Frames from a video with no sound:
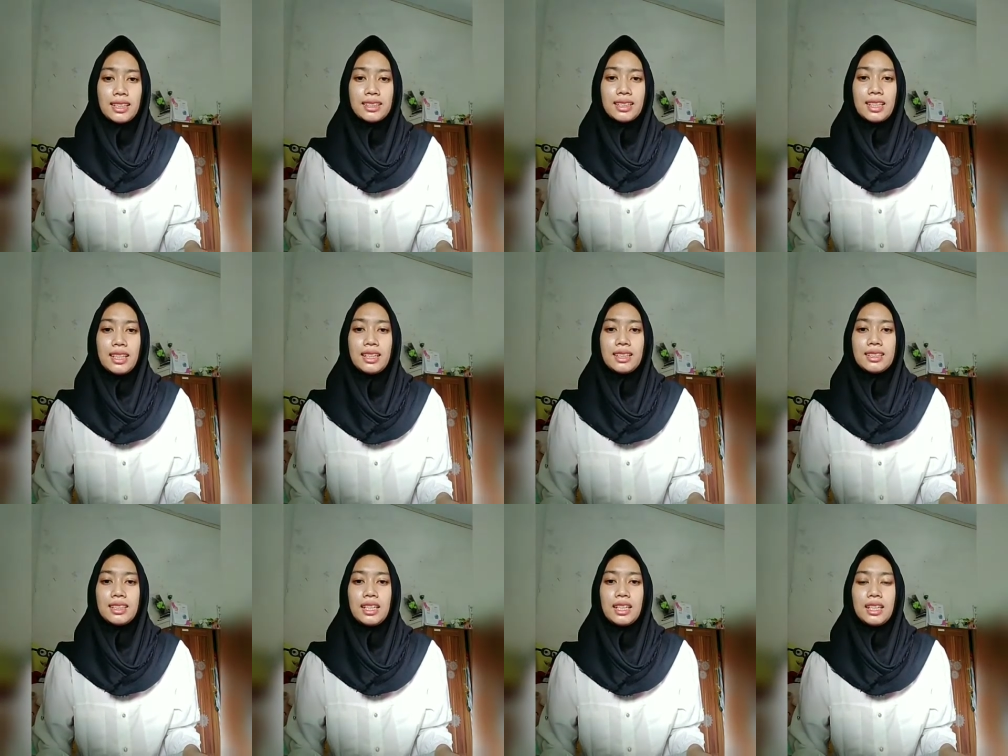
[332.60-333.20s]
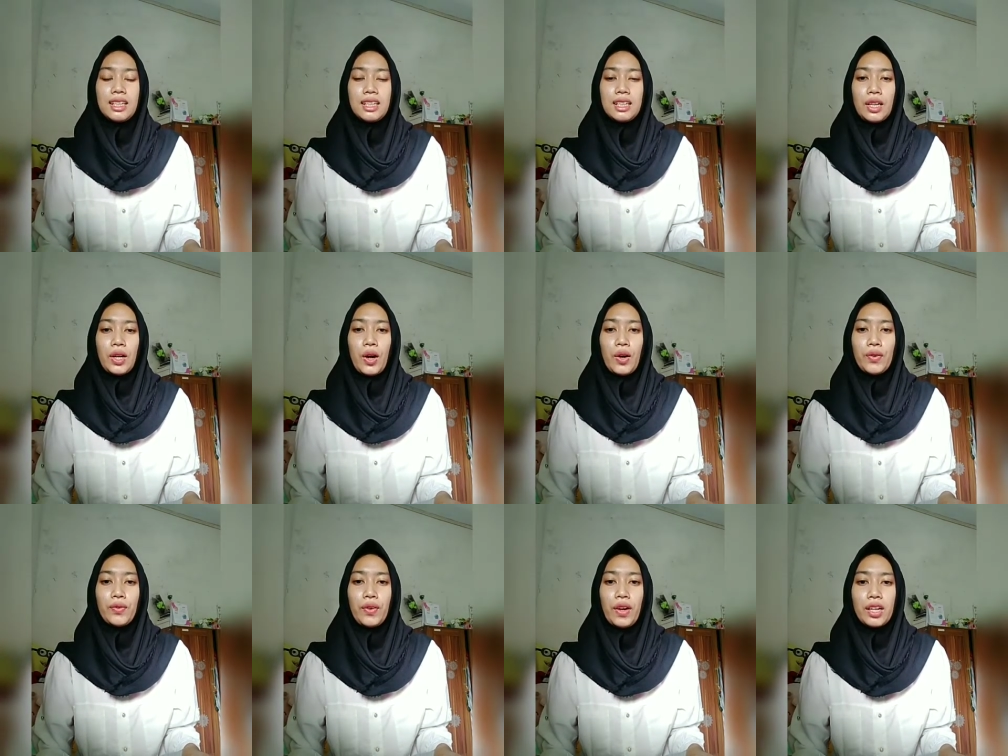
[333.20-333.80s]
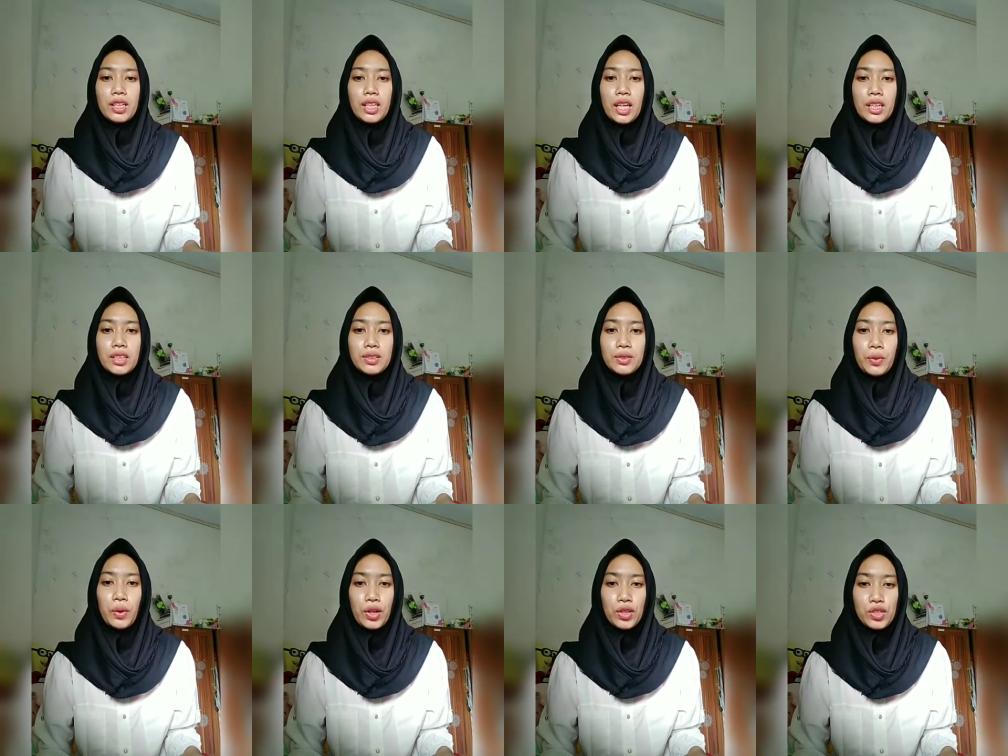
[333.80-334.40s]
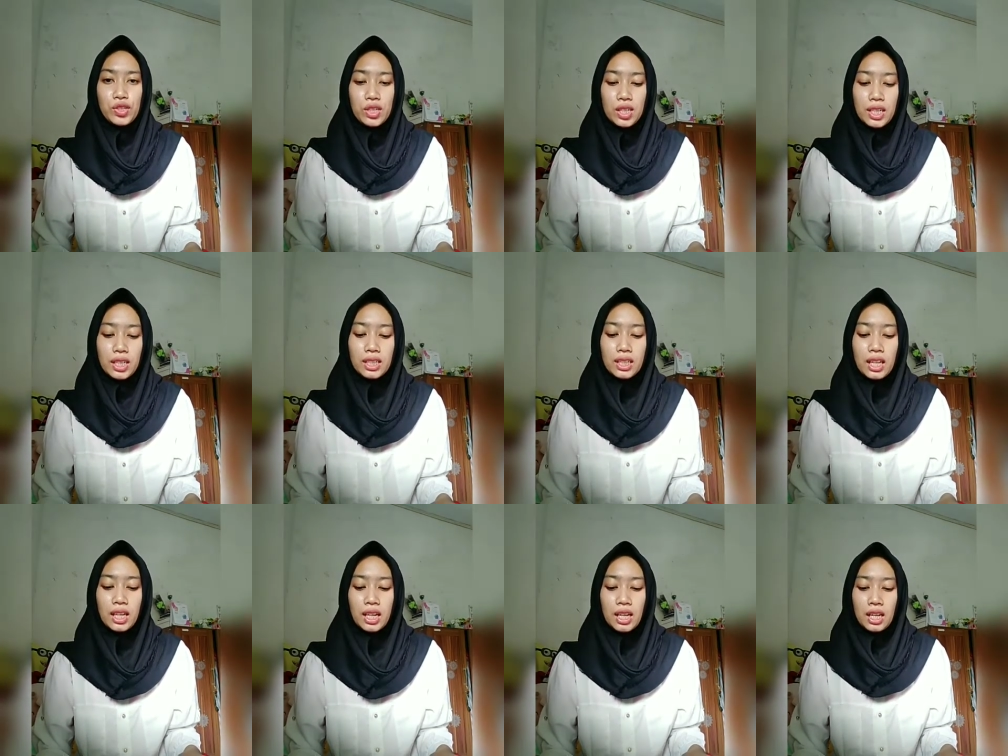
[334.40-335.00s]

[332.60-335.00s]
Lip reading: is a convergent question.